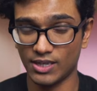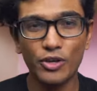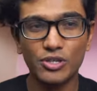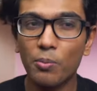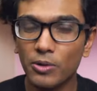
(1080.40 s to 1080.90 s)
For
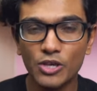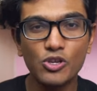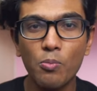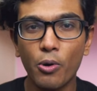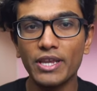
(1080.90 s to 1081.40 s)
example, there's
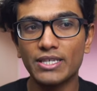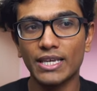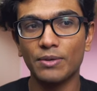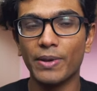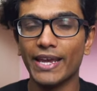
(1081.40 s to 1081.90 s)
no point
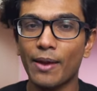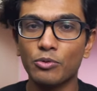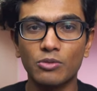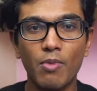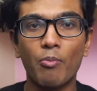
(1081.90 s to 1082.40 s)
in being able
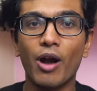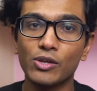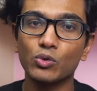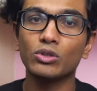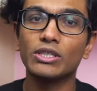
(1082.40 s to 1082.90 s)
to
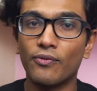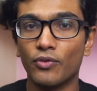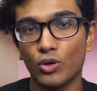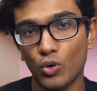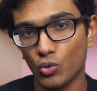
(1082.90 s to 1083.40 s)
memorize all the
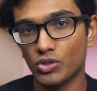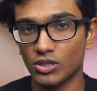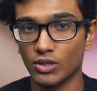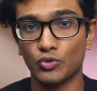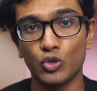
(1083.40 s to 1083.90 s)
different
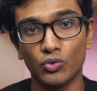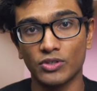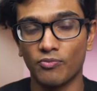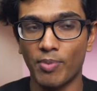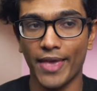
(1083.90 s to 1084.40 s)
causes of
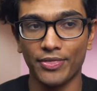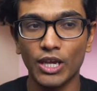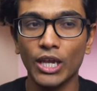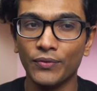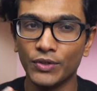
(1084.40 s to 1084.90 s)
shortness of breath
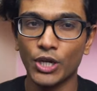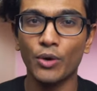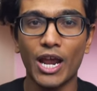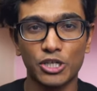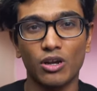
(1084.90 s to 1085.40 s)
if you
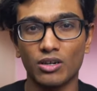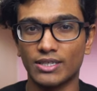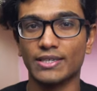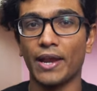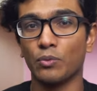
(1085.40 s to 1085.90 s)
don't actually
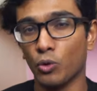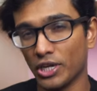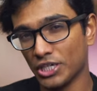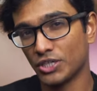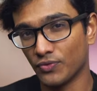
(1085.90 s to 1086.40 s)
understand what
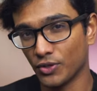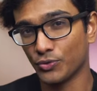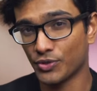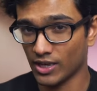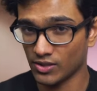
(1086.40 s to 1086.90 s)
each of
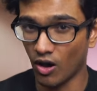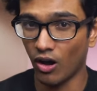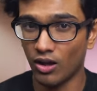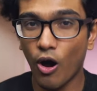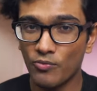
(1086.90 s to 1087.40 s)
those things
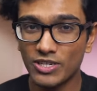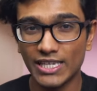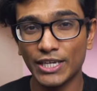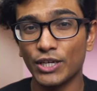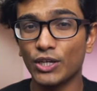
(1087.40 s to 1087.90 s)
are.
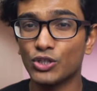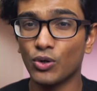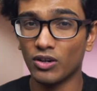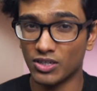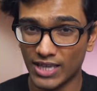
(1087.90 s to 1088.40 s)
Obviously,
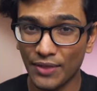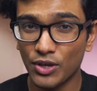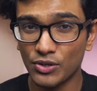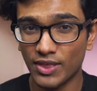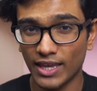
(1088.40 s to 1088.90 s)
to understand
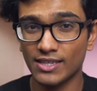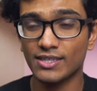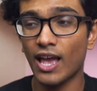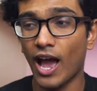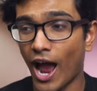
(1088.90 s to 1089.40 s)
those things,
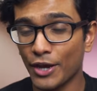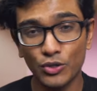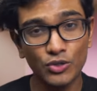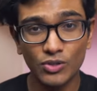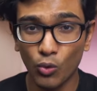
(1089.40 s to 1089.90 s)
I
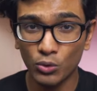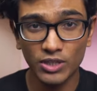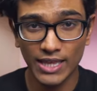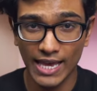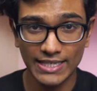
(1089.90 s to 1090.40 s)
used all
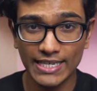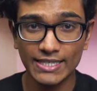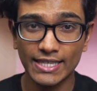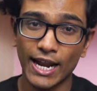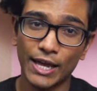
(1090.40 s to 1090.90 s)
the
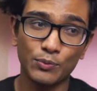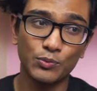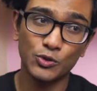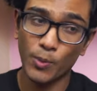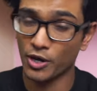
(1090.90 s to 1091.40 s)
techniques that I
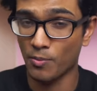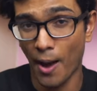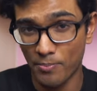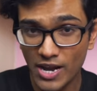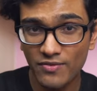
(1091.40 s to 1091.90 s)
spoke
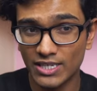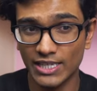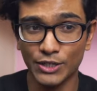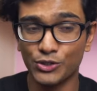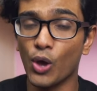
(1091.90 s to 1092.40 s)
about
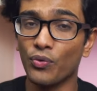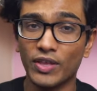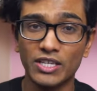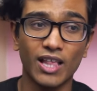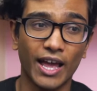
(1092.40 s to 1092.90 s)
previously, so
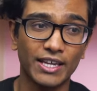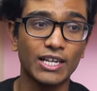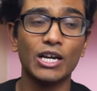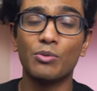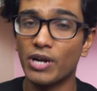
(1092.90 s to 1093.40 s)
things like
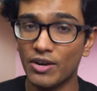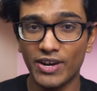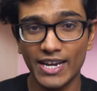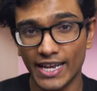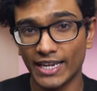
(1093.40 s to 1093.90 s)

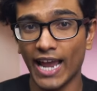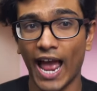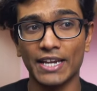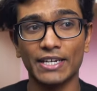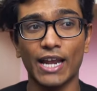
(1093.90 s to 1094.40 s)
pre-reading
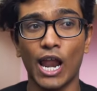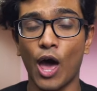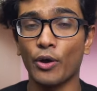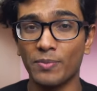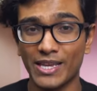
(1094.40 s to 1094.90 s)
and allowing